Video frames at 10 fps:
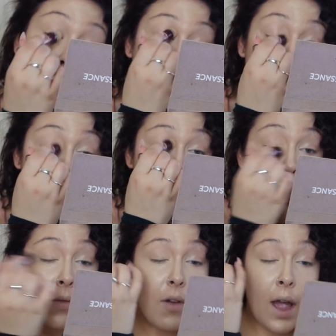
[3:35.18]
And I
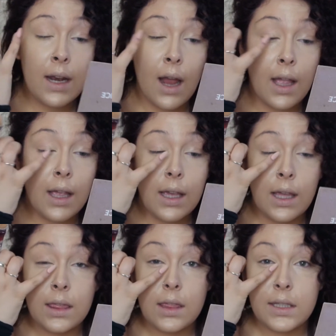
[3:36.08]
also find like
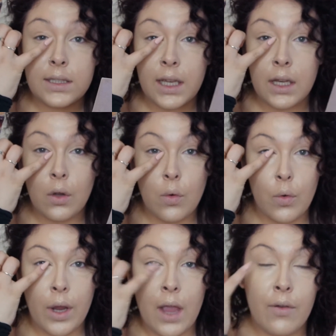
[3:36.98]
in this inner
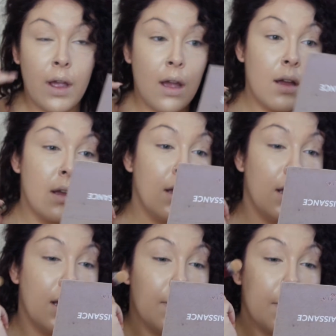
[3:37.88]
corner area,
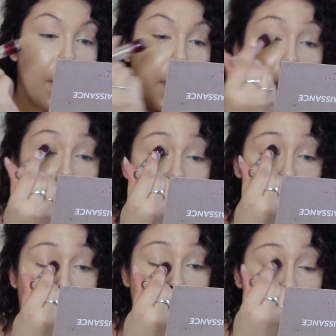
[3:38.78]

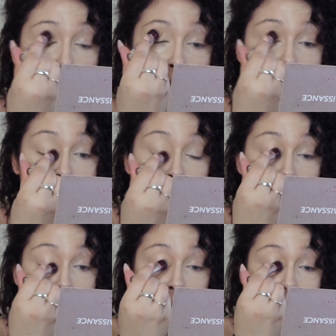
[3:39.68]
like it's
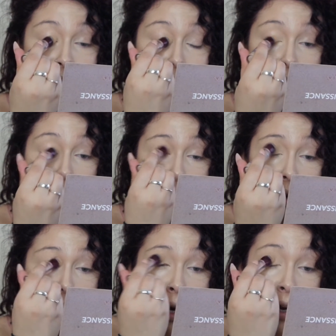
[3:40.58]
getting like
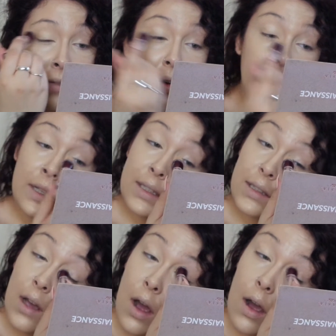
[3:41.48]
dark. Like, I've got these
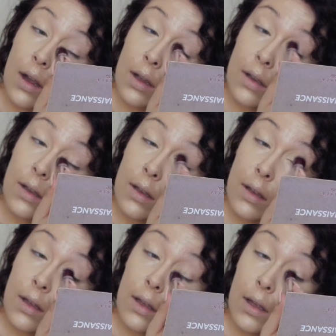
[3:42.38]
dark,
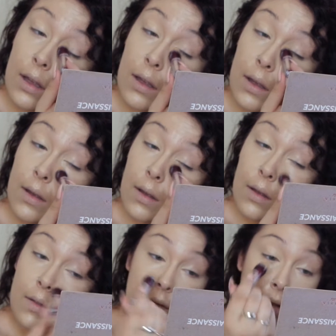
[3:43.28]

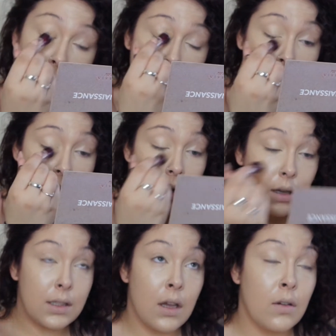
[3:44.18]
they're not like
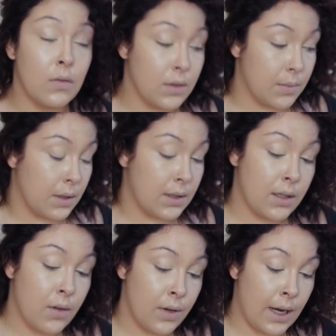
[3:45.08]
dark circles because I
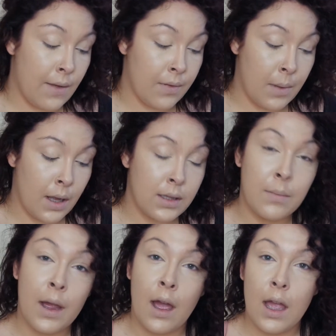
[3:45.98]
don't really have them under
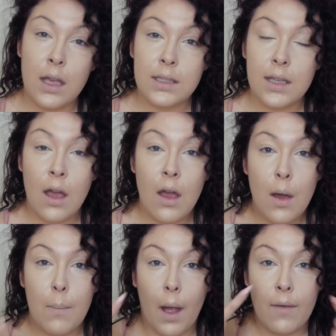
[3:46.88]
my eyes,
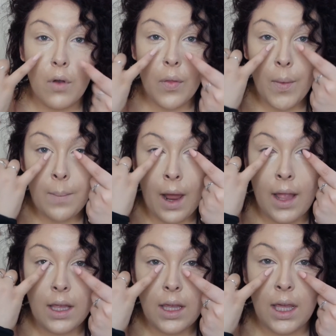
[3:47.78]
but I've got them
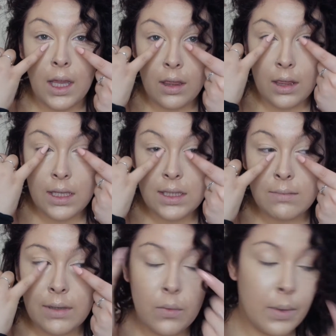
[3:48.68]
like in this
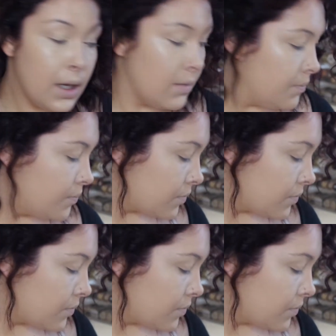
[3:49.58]
middle bit,